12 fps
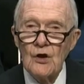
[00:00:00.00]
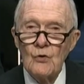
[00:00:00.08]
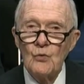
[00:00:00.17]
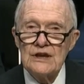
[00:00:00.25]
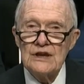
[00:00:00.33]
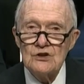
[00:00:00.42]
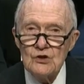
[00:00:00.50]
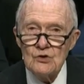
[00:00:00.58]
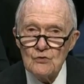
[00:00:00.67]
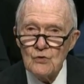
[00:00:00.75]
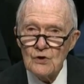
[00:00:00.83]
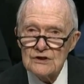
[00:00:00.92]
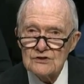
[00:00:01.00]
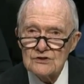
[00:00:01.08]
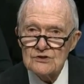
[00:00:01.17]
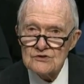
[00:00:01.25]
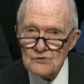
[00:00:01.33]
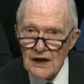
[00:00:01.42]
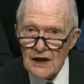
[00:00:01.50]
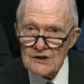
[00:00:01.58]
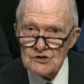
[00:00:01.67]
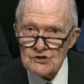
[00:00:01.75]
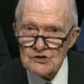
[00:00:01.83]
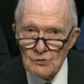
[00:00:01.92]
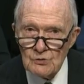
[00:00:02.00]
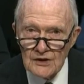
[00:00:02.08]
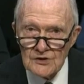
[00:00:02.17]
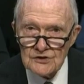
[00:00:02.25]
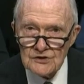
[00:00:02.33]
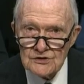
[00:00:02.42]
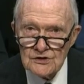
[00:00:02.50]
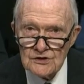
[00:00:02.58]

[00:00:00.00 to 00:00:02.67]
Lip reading: We knew what the strategy was.